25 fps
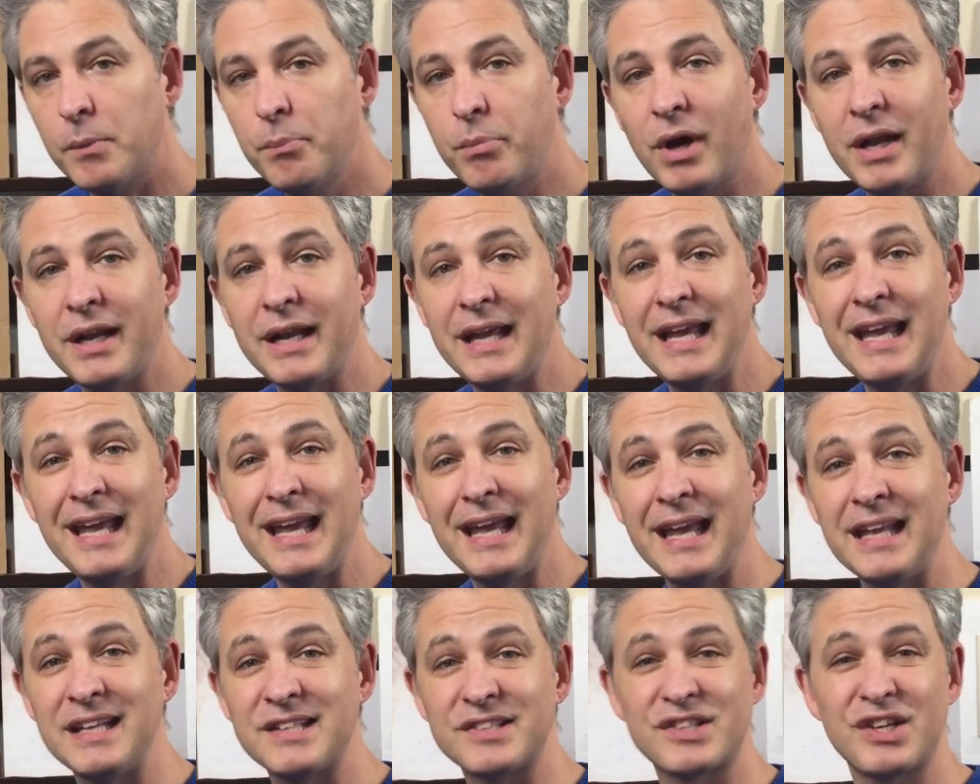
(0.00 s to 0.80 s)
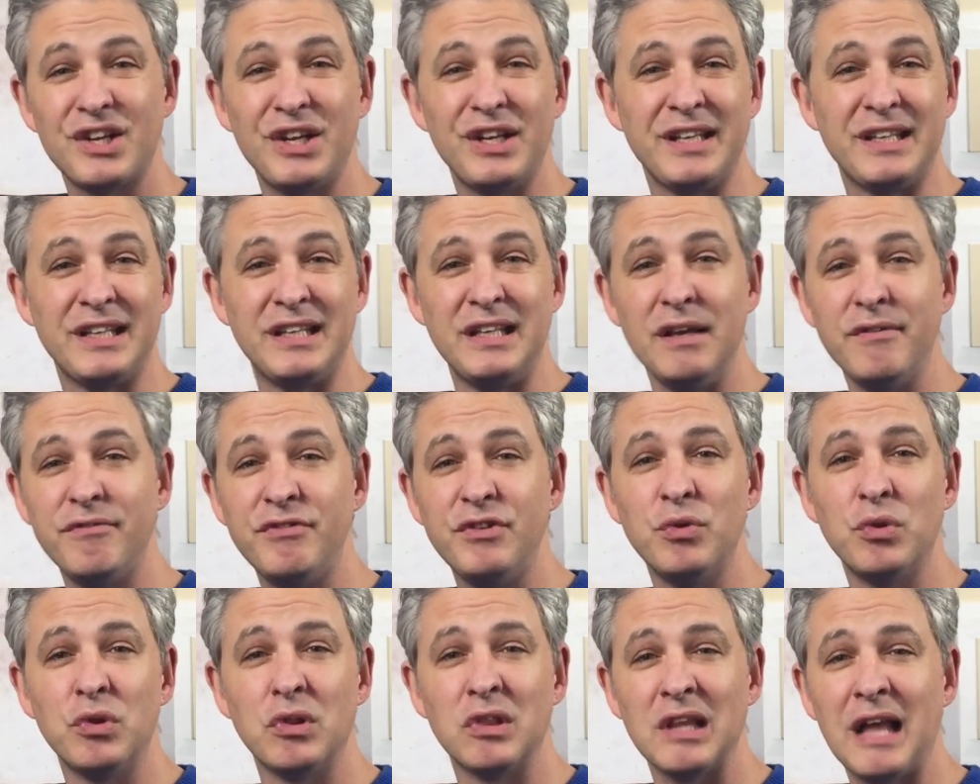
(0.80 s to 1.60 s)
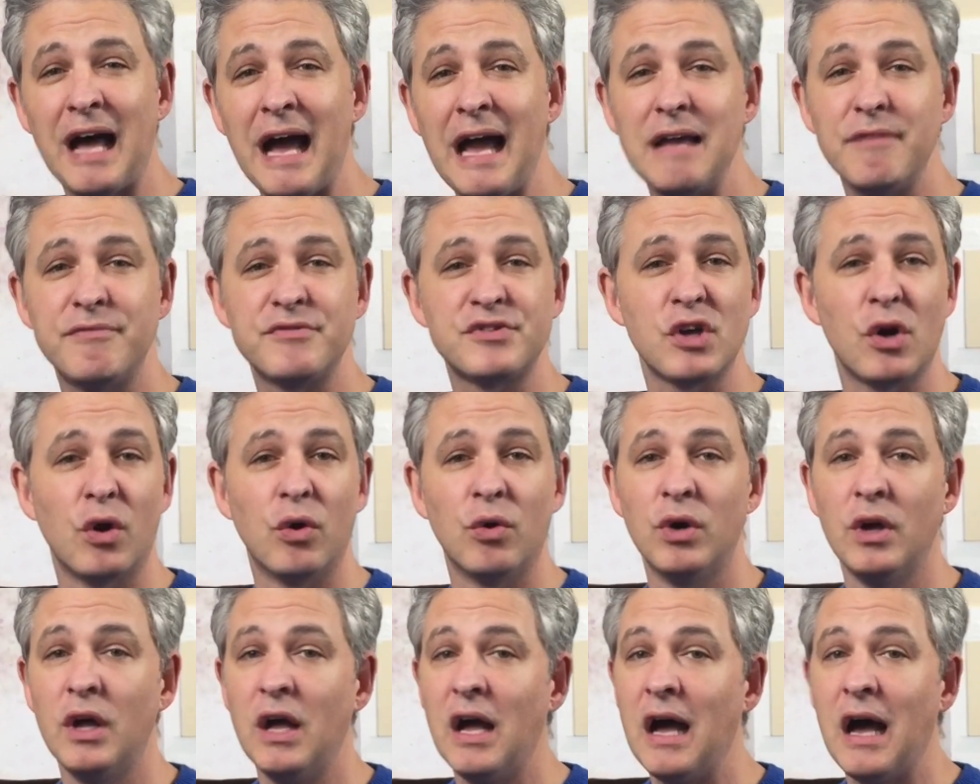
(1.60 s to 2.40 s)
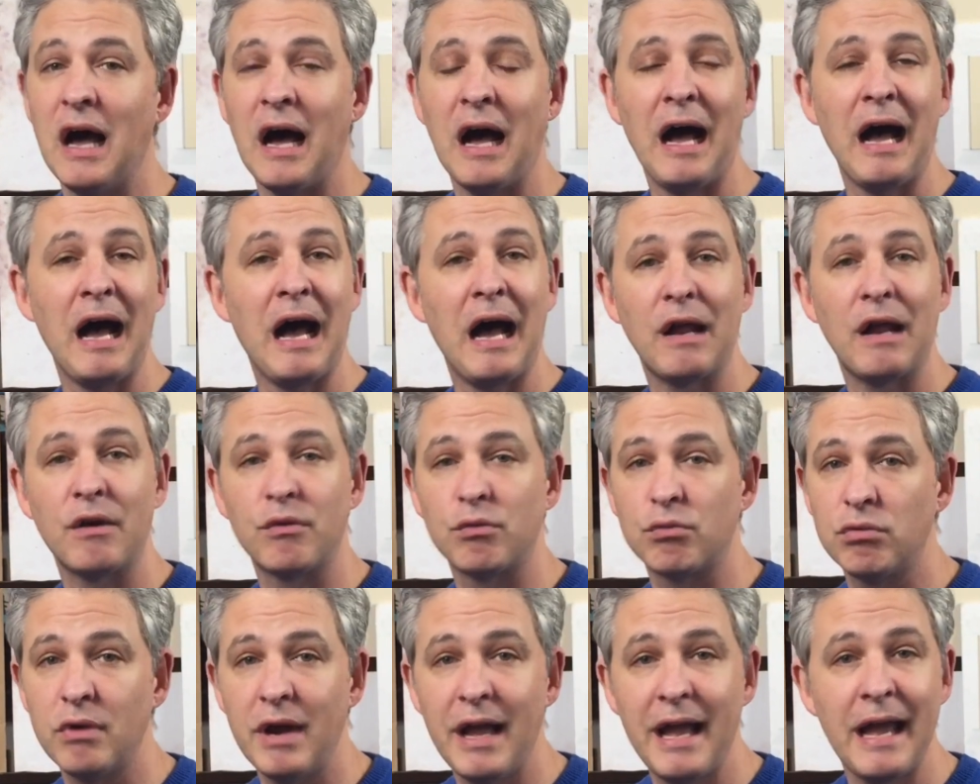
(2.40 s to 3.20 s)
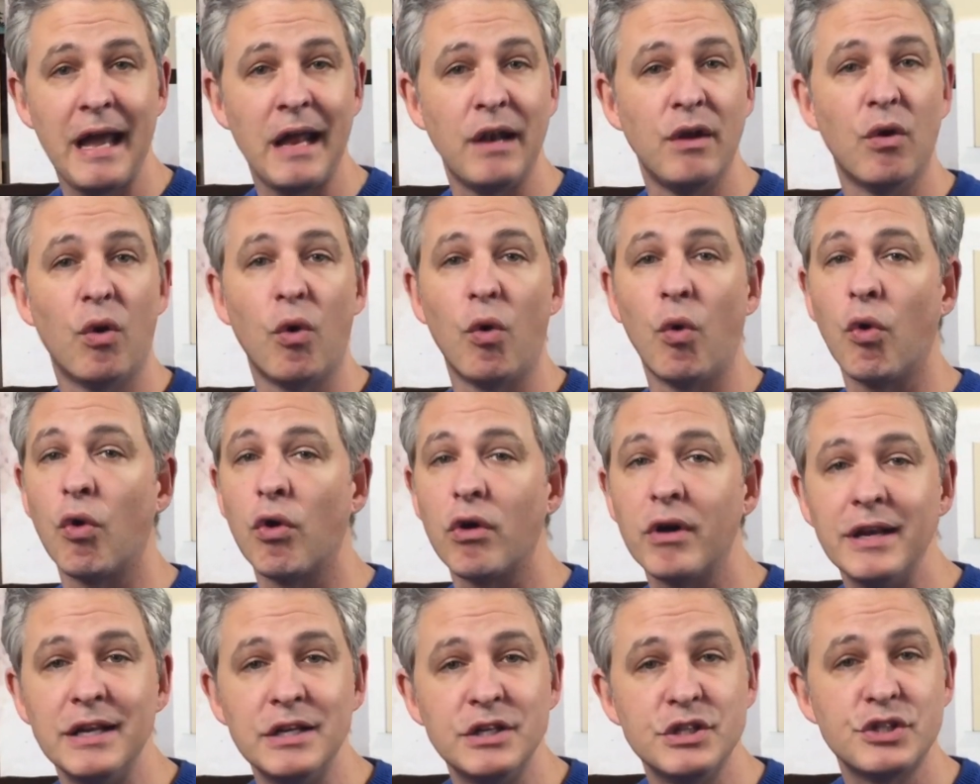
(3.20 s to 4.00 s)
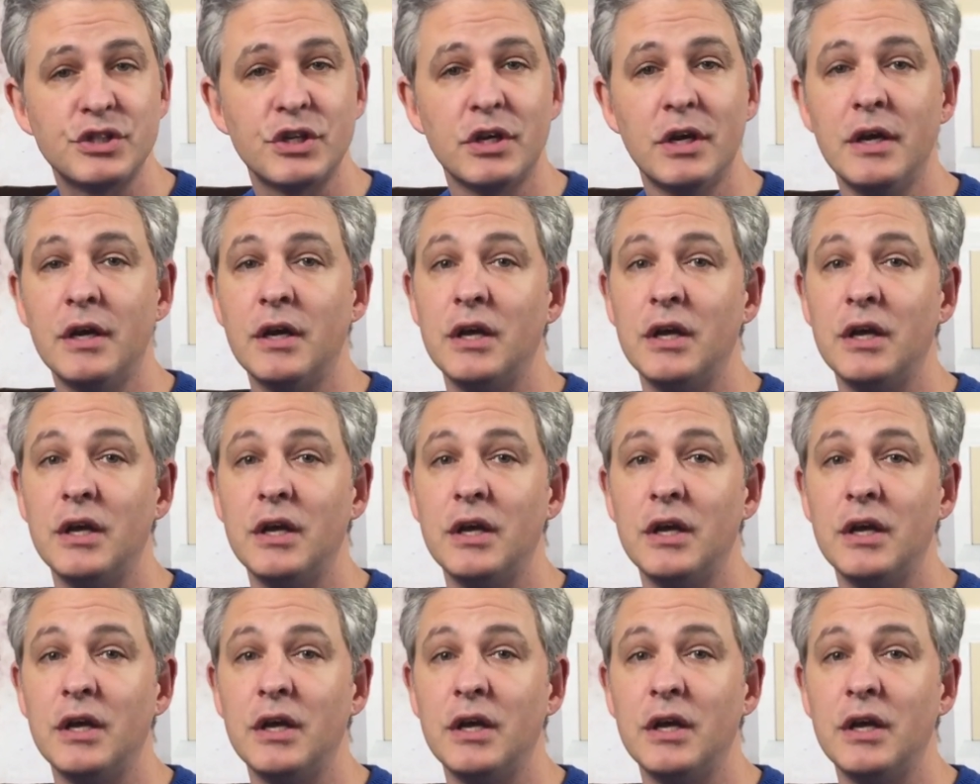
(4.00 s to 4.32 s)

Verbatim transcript: But it's gonna give you life. So hot red, orange,